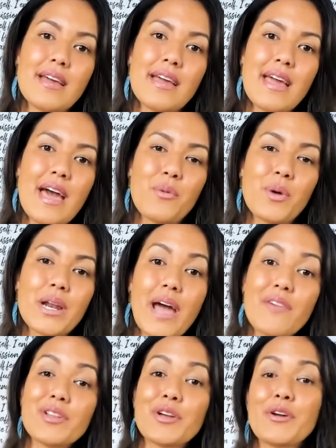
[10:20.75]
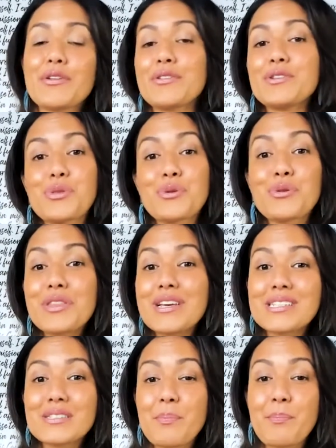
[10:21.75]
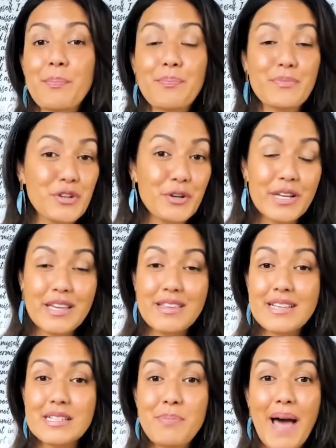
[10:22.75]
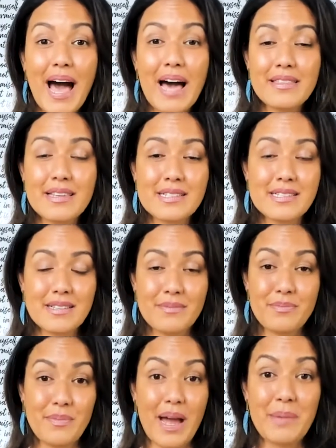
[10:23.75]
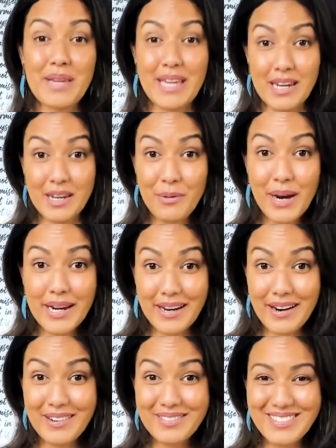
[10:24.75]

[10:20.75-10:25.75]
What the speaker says: And what I've learned through this journey, this path, is my bikini right here,